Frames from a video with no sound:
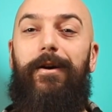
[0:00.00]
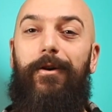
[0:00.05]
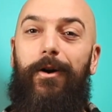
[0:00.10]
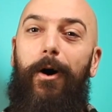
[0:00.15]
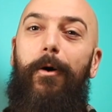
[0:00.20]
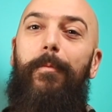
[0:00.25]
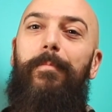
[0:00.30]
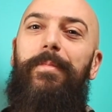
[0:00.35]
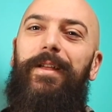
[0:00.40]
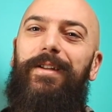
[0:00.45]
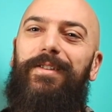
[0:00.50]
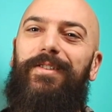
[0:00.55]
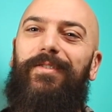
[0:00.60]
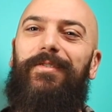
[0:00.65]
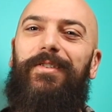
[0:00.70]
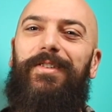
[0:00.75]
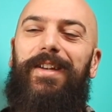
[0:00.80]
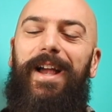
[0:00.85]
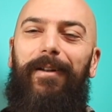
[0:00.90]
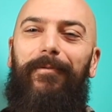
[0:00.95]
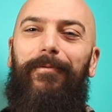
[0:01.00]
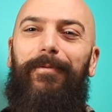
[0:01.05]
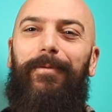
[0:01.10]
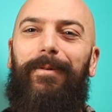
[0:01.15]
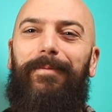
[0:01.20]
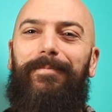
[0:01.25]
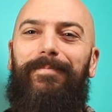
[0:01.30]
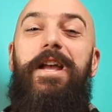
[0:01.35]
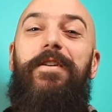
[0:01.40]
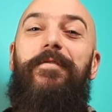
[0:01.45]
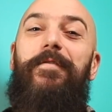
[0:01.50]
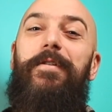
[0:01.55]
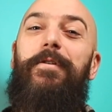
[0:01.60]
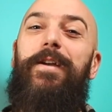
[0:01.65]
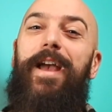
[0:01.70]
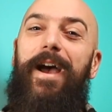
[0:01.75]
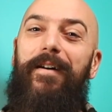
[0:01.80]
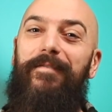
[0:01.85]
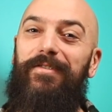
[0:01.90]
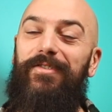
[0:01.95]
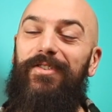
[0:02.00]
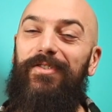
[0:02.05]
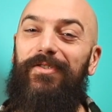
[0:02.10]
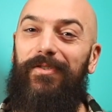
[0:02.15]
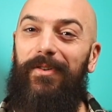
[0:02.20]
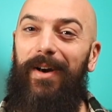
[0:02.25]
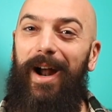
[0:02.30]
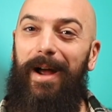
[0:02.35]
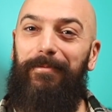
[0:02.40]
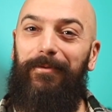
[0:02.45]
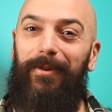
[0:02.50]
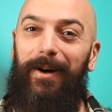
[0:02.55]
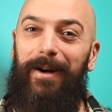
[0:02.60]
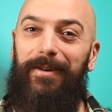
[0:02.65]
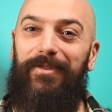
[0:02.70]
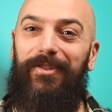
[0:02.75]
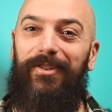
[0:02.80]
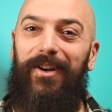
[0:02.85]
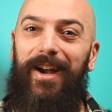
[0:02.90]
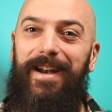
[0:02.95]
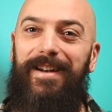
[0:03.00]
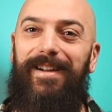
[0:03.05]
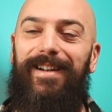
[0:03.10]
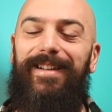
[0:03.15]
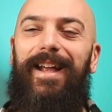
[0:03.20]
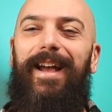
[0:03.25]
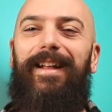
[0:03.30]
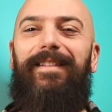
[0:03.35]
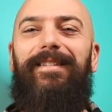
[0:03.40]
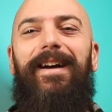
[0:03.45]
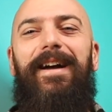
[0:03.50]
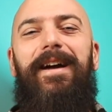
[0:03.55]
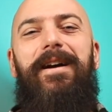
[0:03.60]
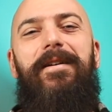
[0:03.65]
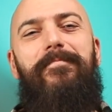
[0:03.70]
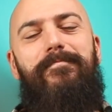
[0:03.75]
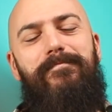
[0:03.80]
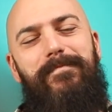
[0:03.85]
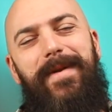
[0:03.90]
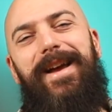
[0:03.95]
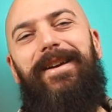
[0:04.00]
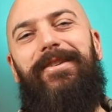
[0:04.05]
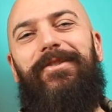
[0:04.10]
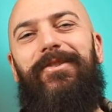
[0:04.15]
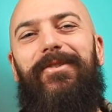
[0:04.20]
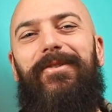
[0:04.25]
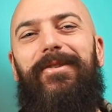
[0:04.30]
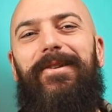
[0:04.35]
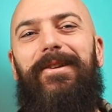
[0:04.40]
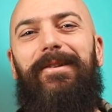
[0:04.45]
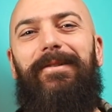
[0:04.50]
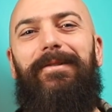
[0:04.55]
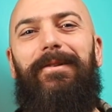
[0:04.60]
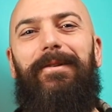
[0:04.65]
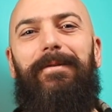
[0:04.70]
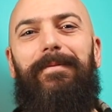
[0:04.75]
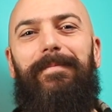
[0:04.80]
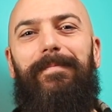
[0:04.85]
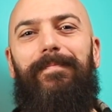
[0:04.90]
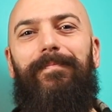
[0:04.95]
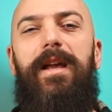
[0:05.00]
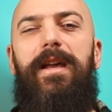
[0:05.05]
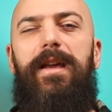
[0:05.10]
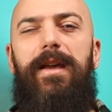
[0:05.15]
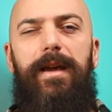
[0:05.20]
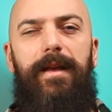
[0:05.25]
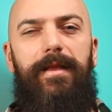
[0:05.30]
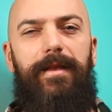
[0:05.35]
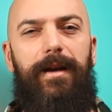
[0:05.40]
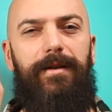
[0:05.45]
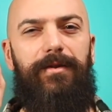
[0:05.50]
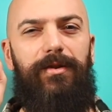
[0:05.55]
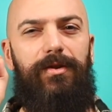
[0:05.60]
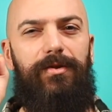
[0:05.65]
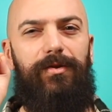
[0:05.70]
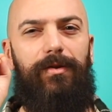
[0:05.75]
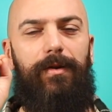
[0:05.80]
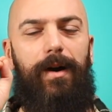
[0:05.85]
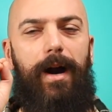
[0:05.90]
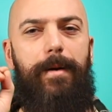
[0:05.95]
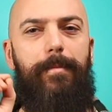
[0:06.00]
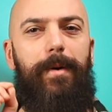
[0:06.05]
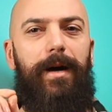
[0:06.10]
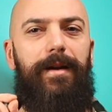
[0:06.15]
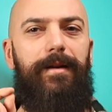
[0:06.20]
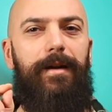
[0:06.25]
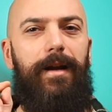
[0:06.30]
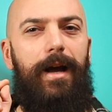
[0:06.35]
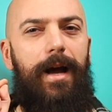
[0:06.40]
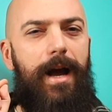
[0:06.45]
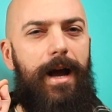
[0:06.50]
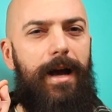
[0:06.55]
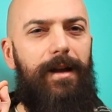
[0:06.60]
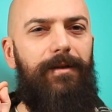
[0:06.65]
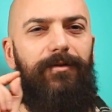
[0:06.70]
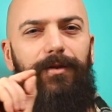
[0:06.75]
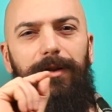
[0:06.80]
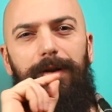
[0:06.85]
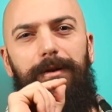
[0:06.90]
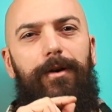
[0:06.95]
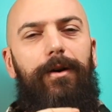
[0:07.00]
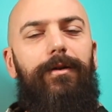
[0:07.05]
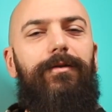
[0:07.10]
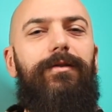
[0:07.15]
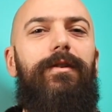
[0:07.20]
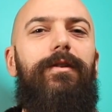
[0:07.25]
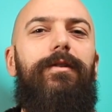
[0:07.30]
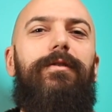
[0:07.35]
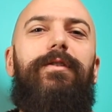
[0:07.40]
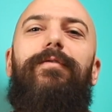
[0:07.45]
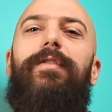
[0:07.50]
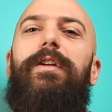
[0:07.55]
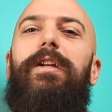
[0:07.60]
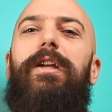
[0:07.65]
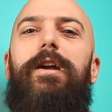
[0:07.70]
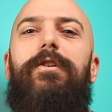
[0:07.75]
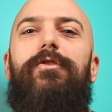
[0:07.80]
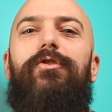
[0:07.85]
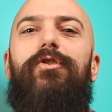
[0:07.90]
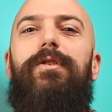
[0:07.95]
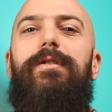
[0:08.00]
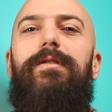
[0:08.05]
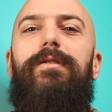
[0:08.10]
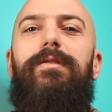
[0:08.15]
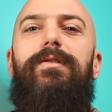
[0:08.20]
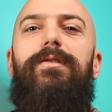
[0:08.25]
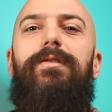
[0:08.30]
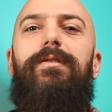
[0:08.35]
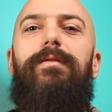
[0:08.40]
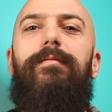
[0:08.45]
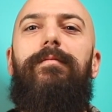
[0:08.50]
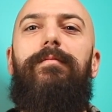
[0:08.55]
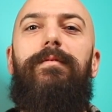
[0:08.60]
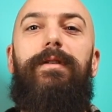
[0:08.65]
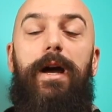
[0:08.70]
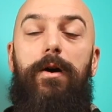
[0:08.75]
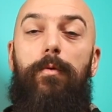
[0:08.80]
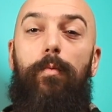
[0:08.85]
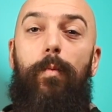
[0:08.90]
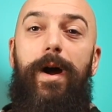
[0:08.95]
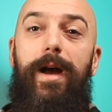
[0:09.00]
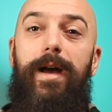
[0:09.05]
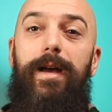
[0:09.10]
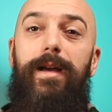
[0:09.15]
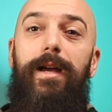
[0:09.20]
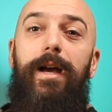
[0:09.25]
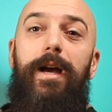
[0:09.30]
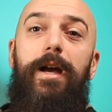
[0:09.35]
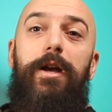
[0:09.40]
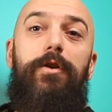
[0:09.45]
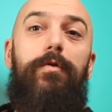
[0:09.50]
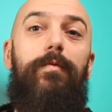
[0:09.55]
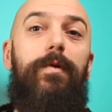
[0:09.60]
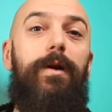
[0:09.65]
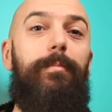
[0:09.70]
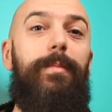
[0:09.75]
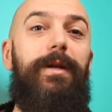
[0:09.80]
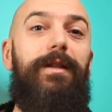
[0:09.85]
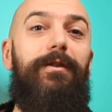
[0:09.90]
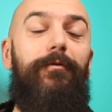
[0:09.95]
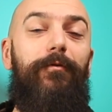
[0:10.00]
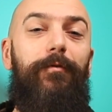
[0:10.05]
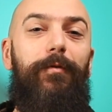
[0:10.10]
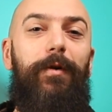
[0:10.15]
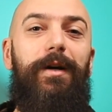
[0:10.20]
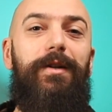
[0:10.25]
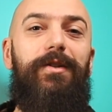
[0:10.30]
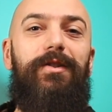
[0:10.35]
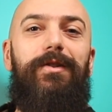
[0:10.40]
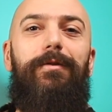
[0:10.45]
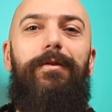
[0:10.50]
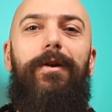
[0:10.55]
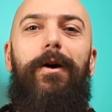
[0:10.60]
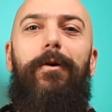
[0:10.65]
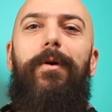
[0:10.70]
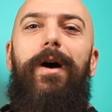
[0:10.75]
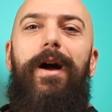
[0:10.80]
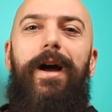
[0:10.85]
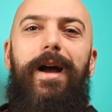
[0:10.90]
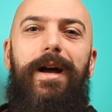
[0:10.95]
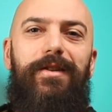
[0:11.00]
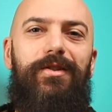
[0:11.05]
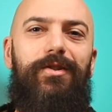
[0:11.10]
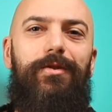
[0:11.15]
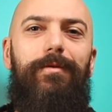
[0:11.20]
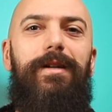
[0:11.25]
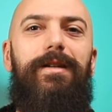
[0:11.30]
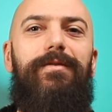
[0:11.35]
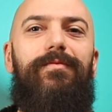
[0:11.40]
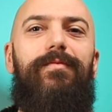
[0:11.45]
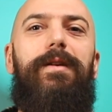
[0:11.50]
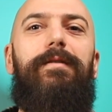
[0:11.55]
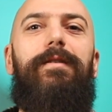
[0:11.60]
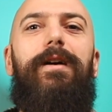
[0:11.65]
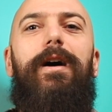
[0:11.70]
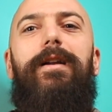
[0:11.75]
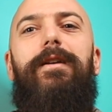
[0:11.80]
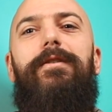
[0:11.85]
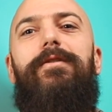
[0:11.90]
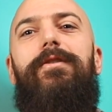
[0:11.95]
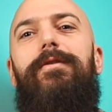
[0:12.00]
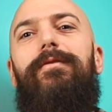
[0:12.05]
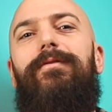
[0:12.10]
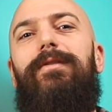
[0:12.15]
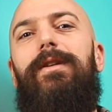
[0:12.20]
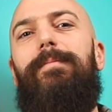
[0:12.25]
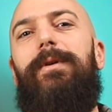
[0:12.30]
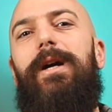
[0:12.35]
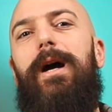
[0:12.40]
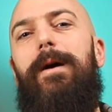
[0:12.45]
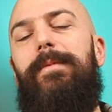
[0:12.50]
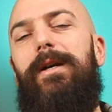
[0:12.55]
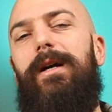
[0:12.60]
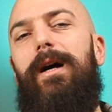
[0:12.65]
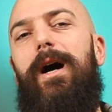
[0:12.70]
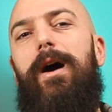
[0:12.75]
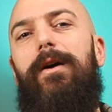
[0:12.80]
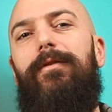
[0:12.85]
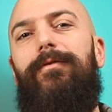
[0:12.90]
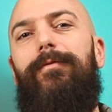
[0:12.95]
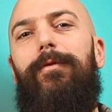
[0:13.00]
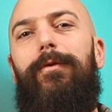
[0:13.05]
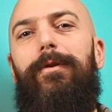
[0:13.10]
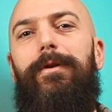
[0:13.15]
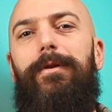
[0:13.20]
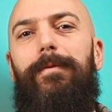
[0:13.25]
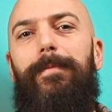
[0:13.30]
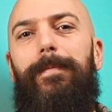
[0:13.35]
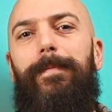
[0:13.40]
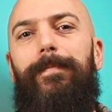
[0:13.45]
hope this was helpful. If you haven't subscribed to our channel yet, make sure you do. Hit that subscribe button and turn on the notifications. That way, you will be the first to know as soon as we've got a new tip coming out for you.